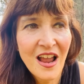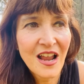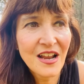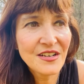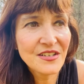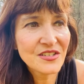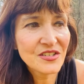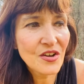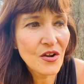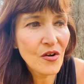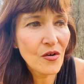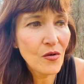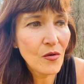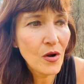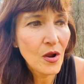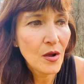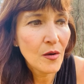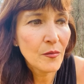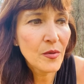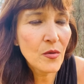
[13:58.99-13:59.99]
And so,
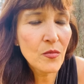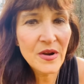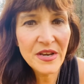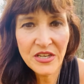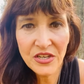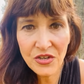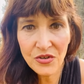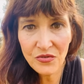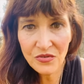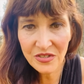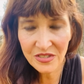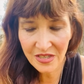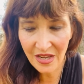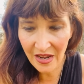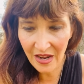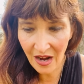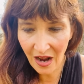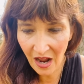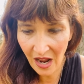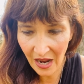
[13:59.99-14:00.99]
but when you
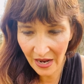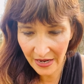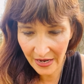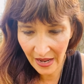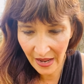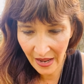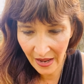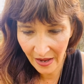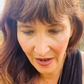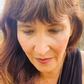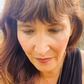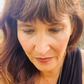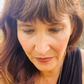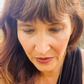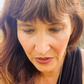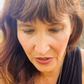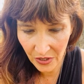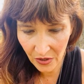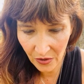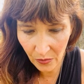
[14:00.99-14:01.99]
say I
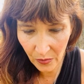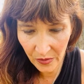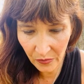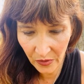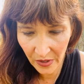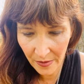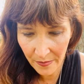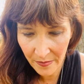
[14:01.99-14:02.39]
am, you know, when we're